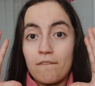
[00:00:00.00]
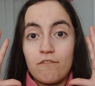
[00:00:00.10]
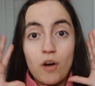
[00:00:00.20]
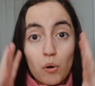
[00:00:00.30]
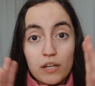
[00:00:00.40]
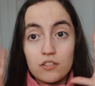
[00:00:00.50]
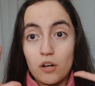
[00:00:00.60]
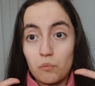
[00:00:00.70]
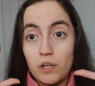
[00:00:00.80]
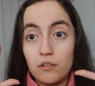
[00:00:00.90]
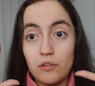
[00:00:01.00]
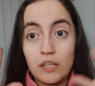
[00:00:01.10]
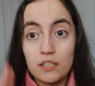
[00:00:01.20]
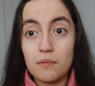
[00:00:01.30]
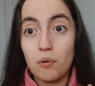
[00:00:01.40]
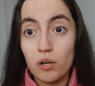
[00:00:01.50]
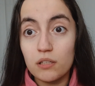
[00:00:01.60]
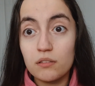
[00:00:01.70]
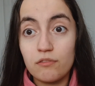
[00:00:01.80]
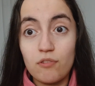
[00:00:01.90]
Focus on what you think is
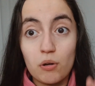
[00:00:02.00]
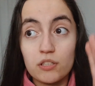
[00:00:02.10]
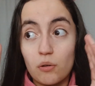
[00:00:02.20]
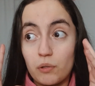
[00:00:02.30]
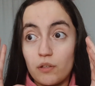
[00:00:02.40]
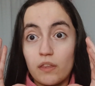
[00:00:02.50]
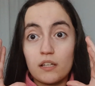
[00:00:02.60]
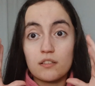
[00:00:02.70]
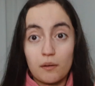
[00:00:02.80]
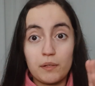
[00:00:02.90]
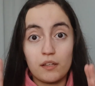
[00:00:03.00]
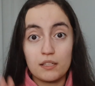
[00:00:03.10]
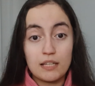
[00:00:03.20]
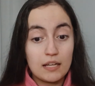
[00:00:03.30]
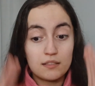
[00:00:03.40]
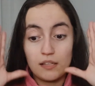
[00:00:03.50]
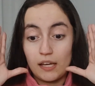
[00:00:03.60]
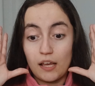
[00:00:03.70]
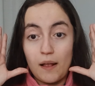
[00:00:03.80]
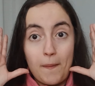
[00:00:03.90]
important. Focus on what you think is going to be on the test.
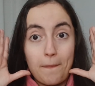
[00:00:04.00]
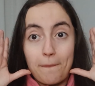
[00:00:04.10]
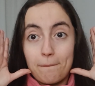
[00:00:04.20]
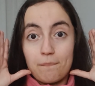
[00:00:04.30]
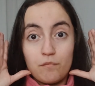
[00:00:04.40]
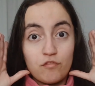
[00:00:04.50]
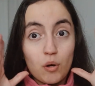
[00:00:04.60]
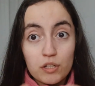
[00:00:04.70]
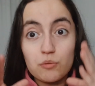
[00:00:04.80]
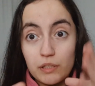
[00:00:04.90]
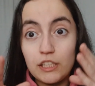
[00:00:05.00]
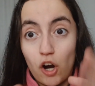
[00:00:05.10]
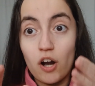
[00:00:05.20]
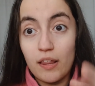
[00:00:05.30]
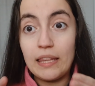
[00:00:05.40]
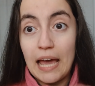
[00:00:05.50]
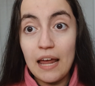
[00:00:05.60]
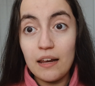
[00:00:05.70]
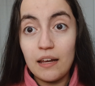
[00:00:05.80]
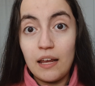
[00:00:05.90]
Like, focus really hard on that.